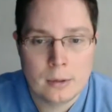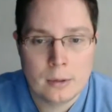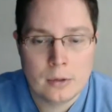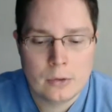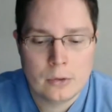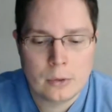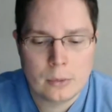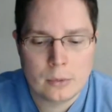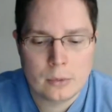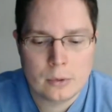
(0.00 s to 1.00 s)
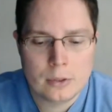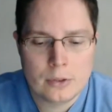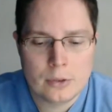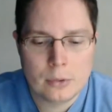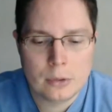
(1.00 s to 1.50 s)
So
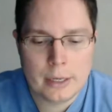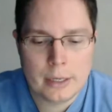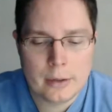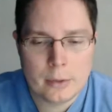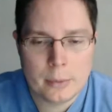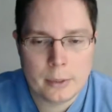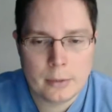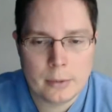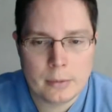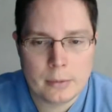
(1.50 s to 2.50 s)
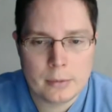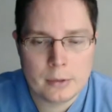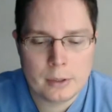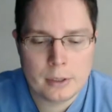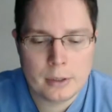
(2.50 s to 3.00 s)
did you like the way you wrote
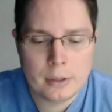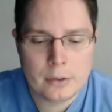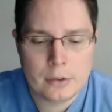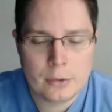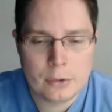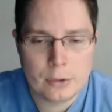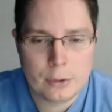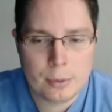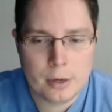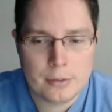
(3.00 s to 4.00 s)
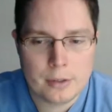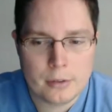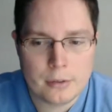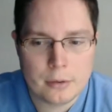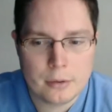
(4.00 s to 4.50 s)
Sarah Killian? Did you enjoy the
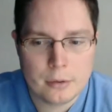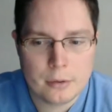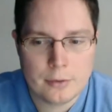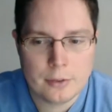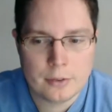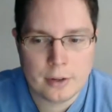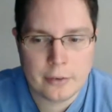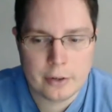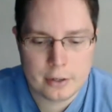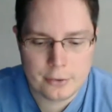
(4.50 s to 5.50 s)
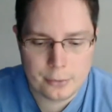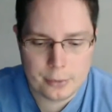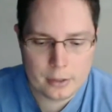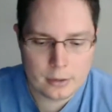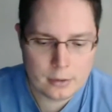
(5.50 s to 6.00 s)
process of discovering it as you went?